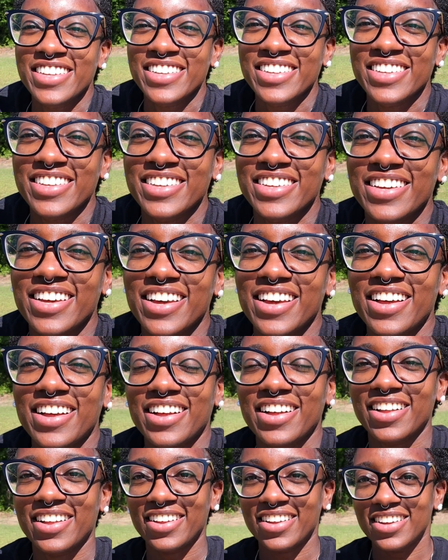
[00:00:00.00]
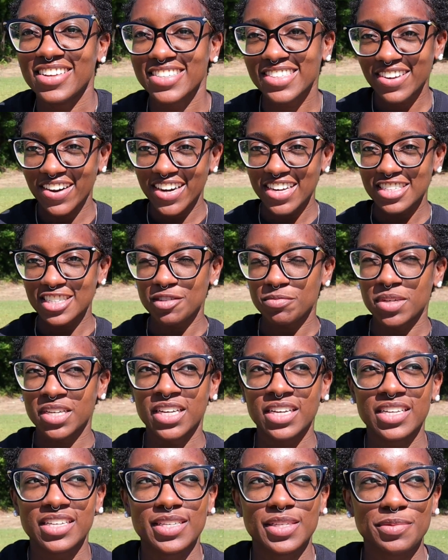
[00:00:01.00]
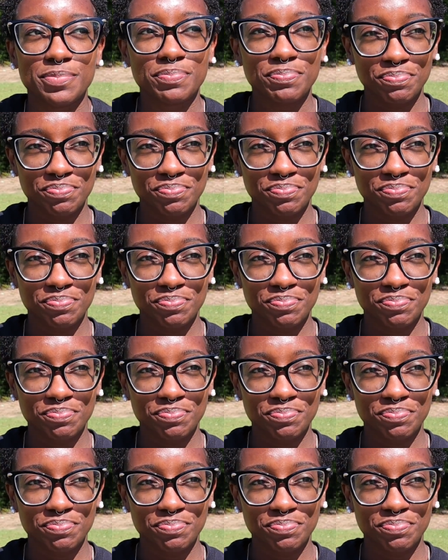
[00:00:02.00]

Yeah, it's crazy because